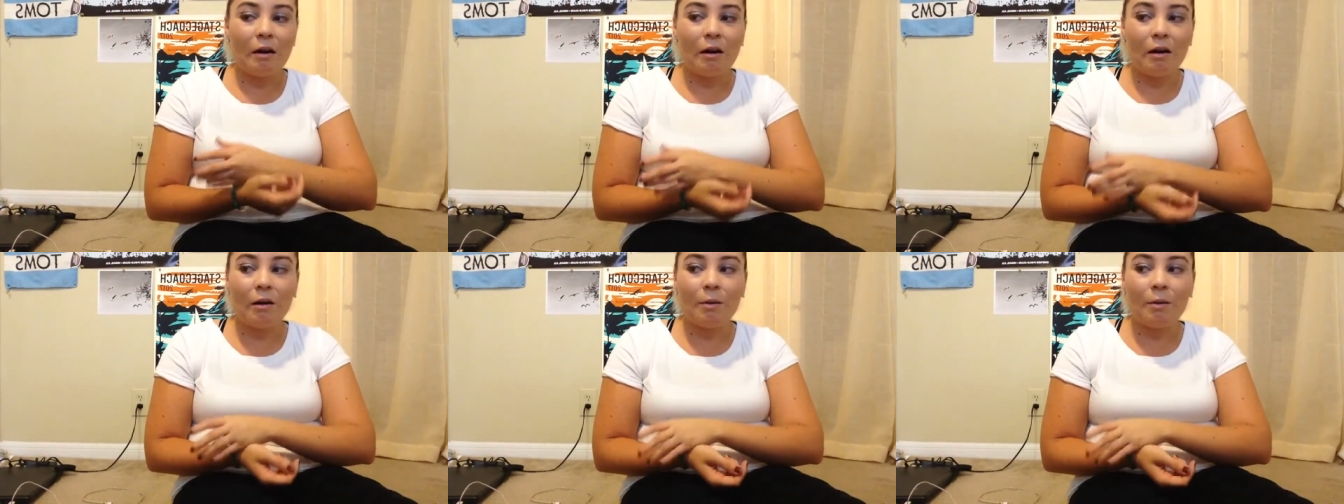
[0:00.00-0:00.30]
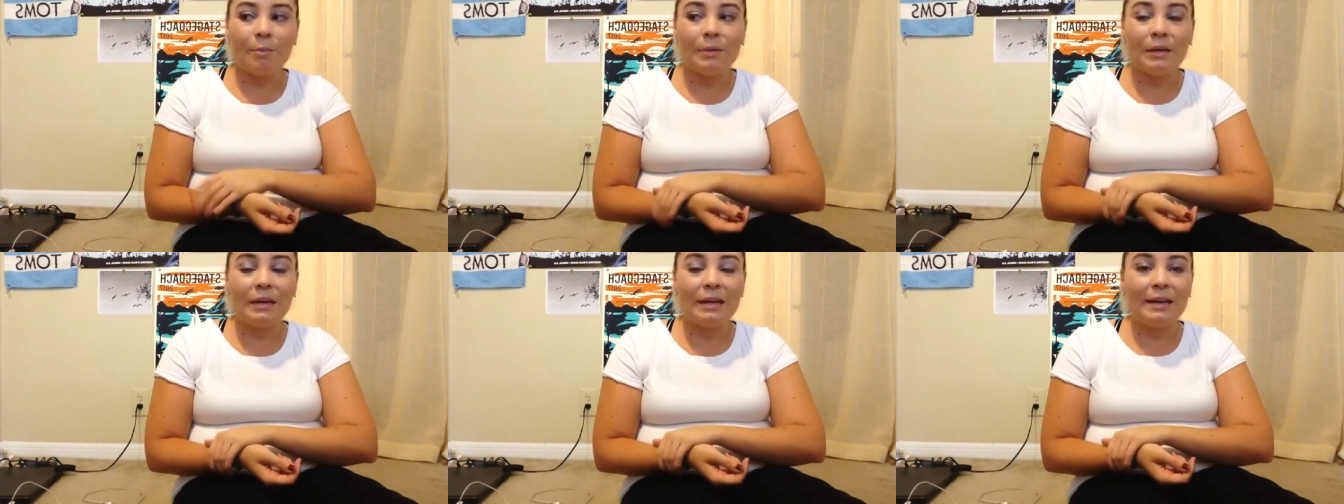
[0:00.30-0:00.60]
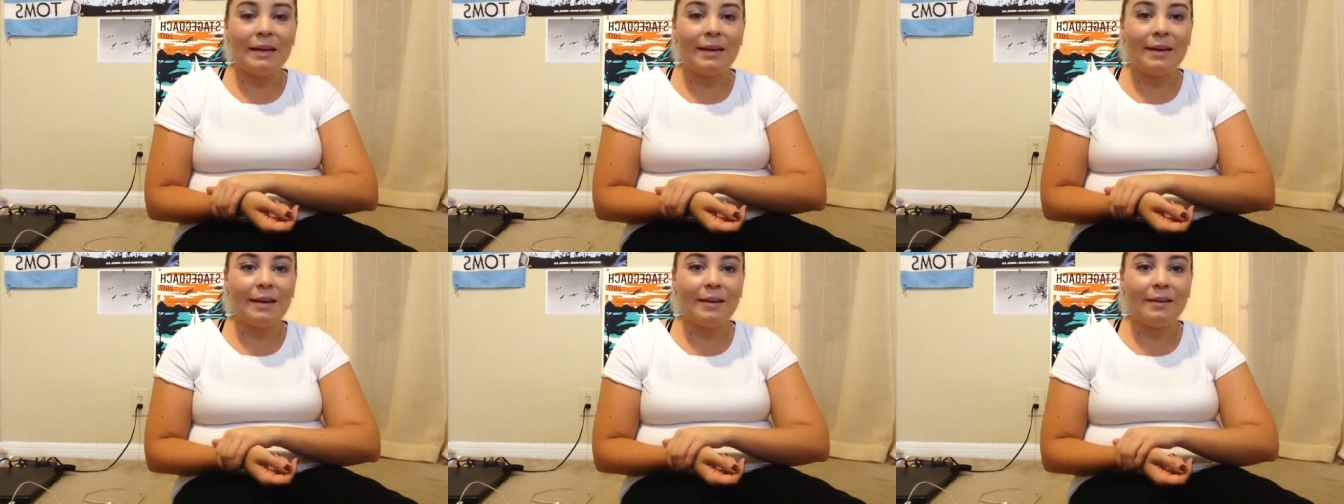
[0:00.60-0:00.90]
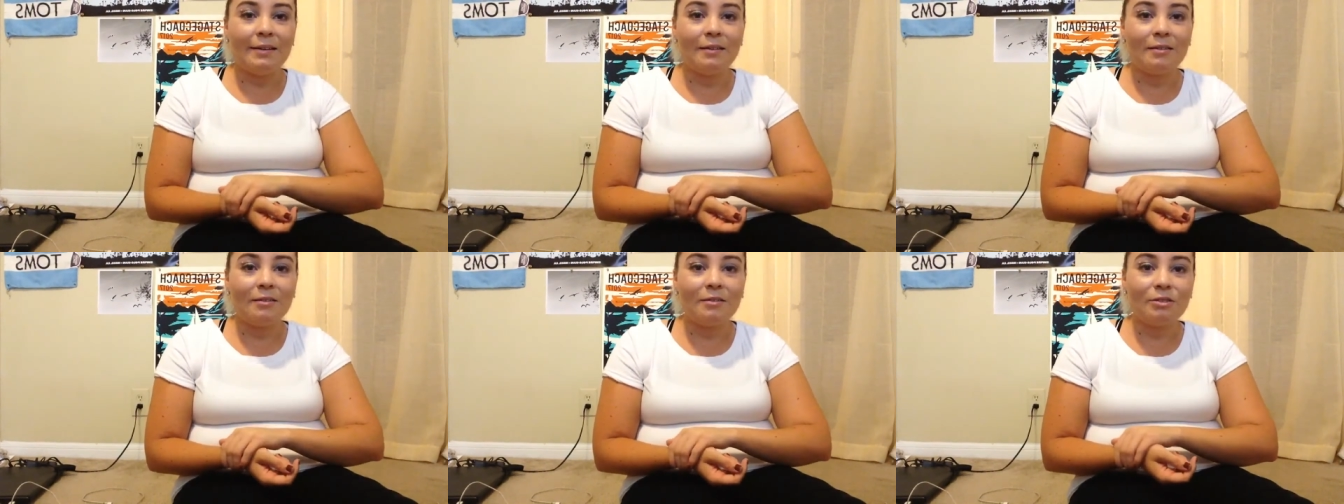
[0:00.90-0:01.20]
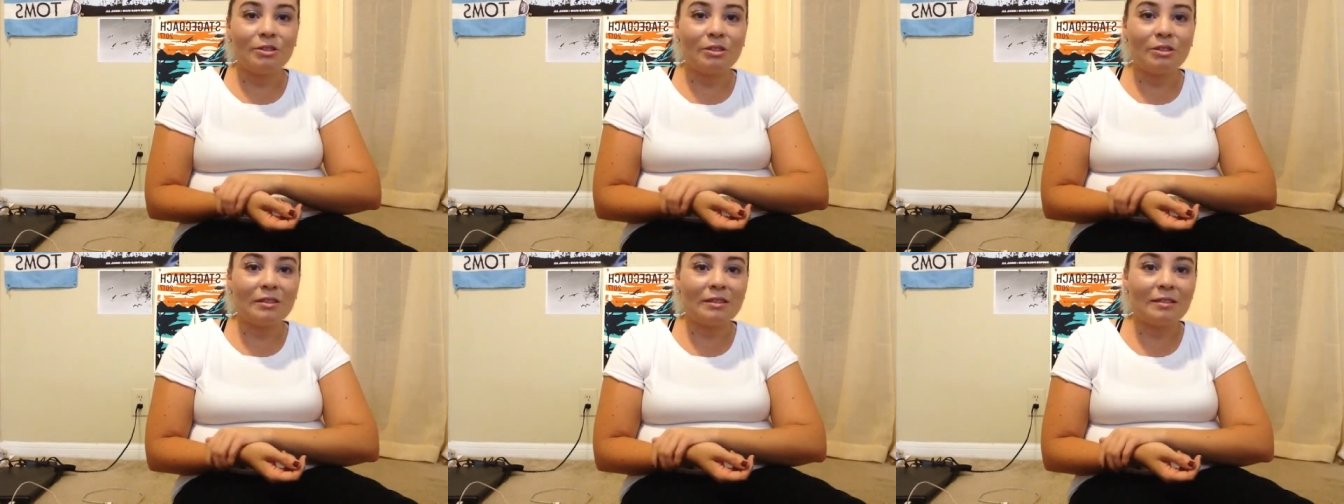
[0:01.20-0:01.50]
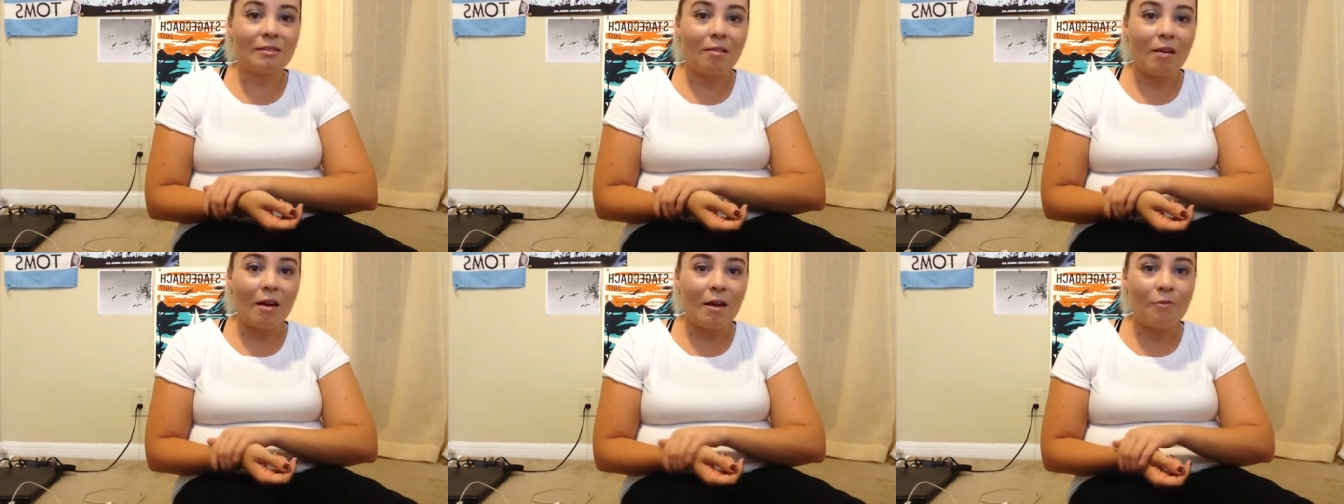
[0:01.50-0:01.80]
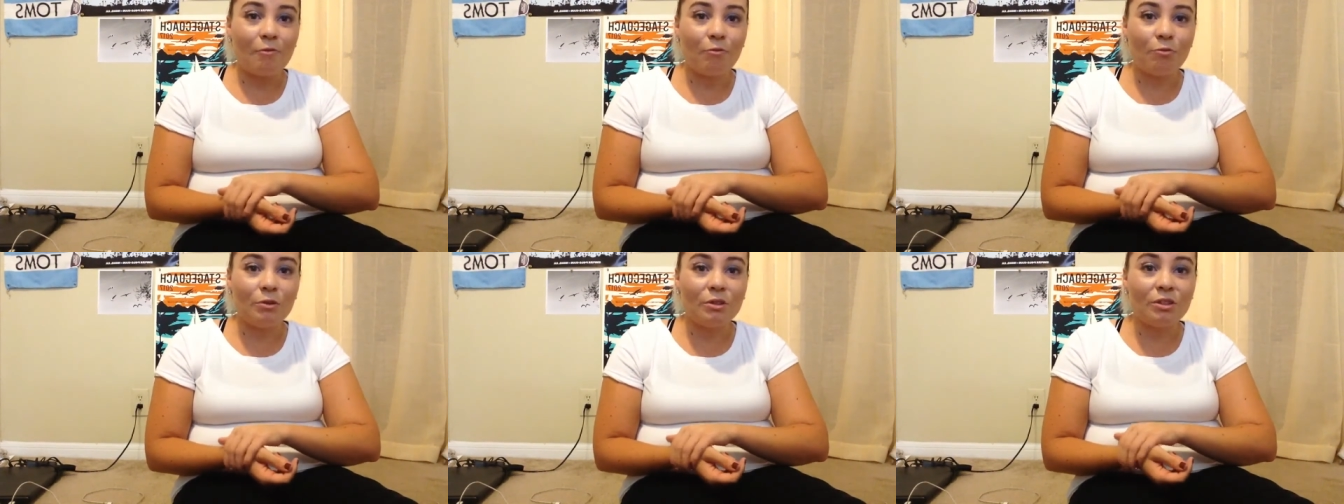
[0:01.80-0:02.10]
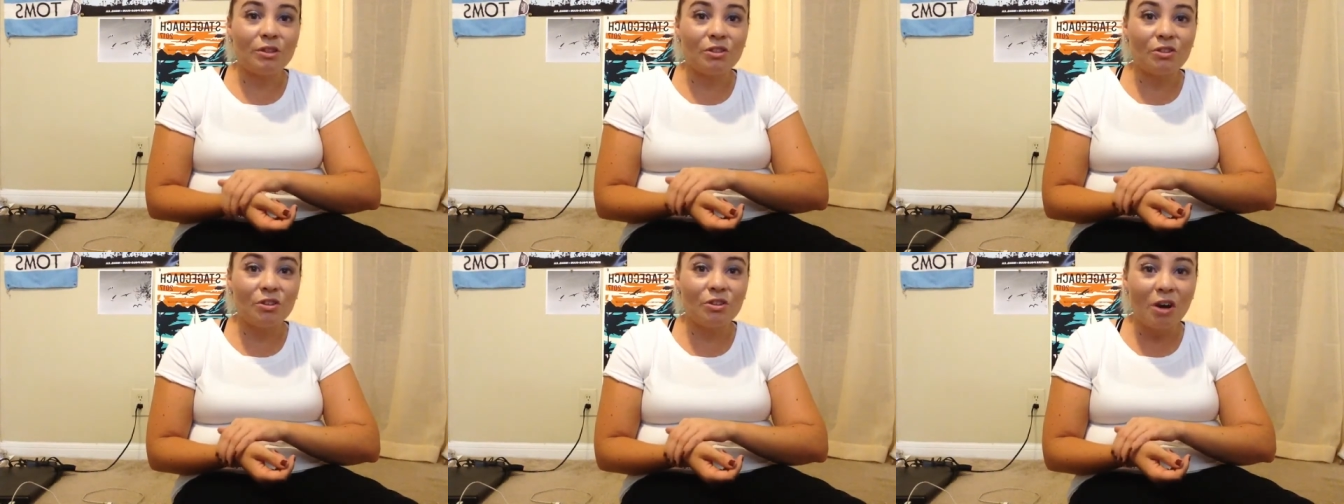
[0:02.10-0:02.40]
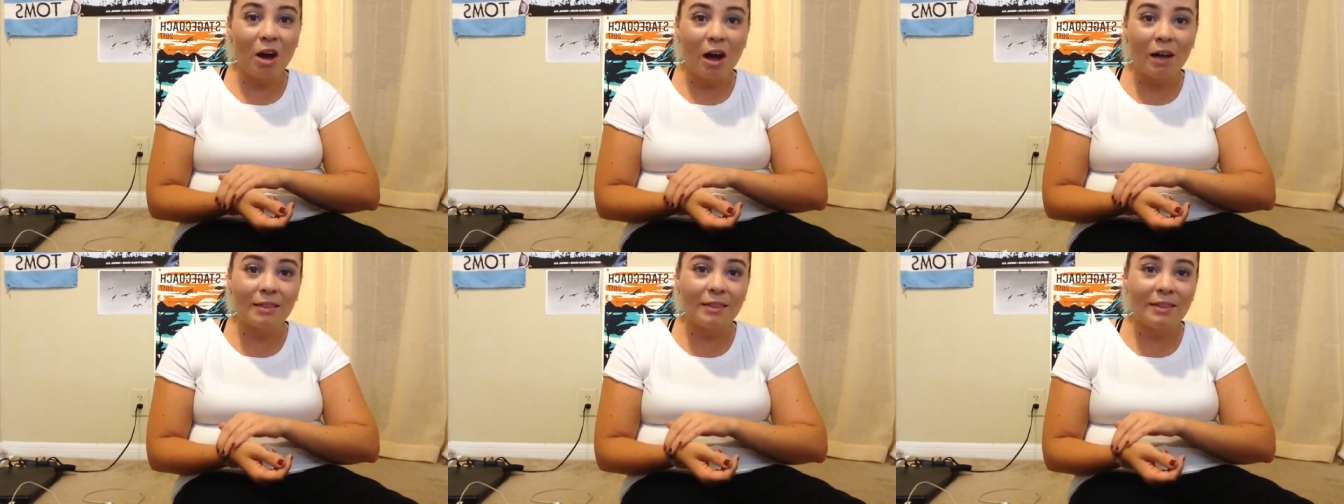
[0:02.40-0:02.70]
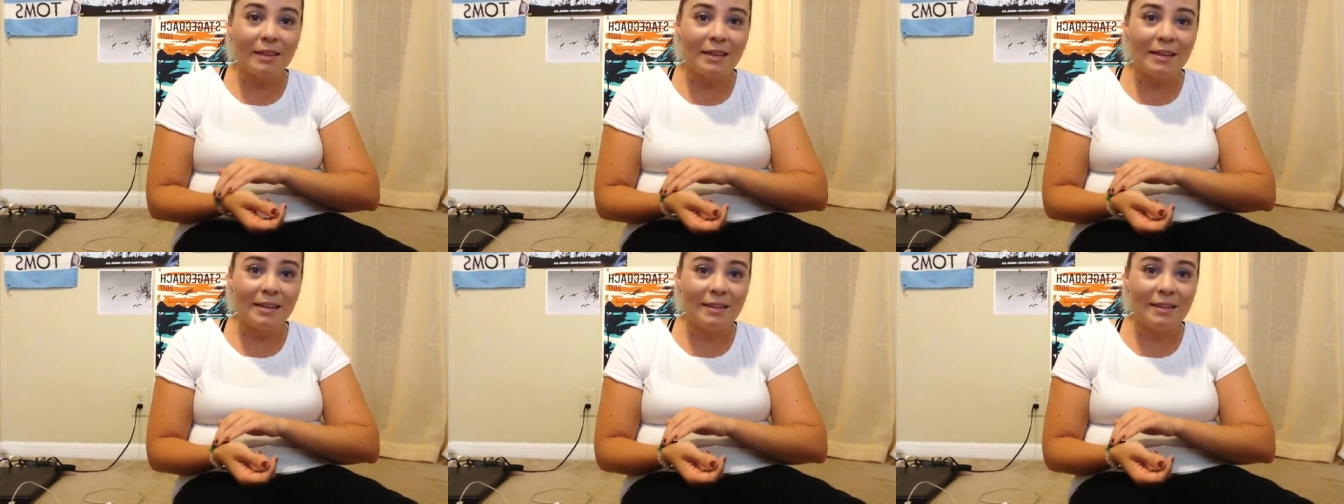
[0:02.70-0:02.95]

and just life was not the